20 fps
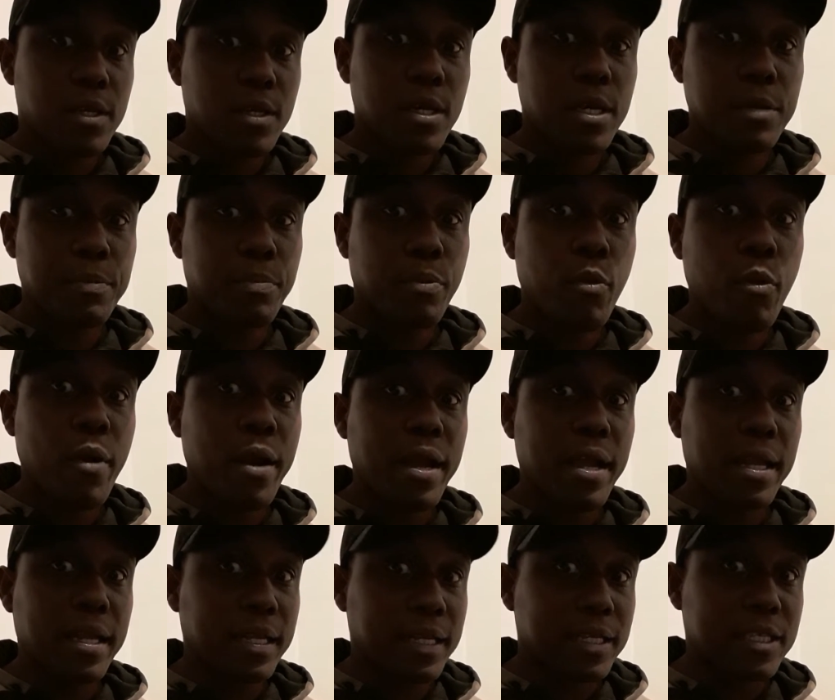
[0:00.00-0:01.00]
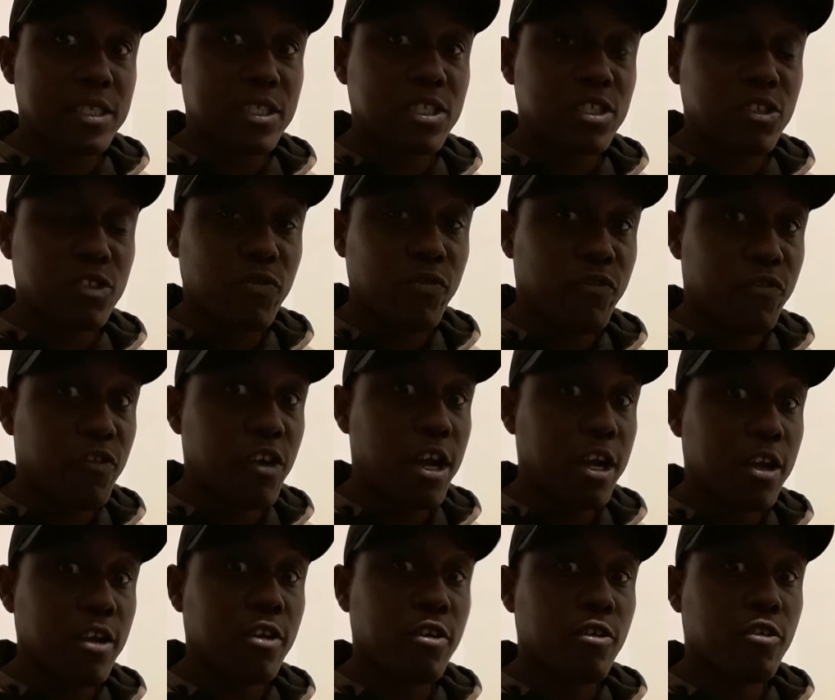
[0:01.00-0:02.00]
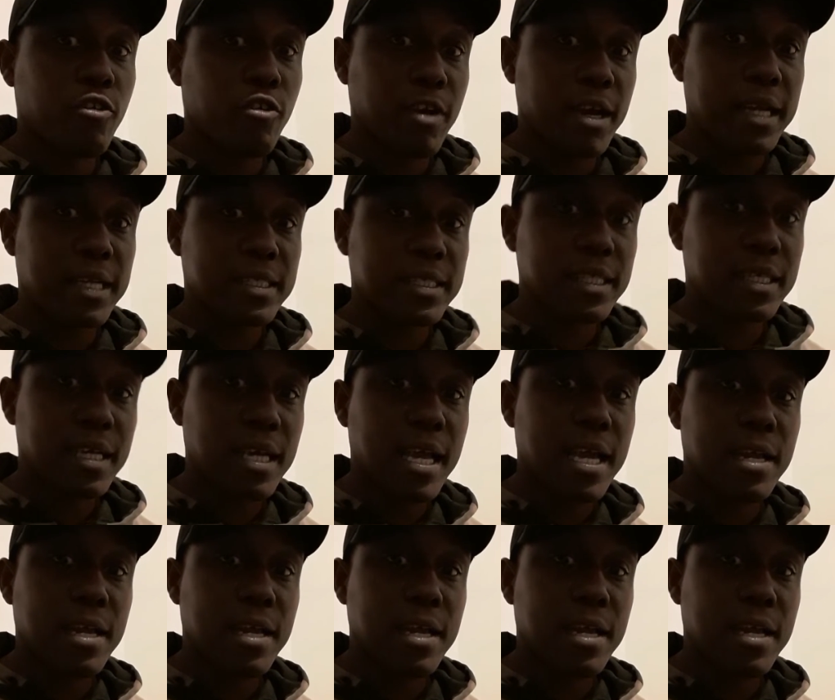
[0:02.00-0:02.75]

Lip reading: important is fucking crazy.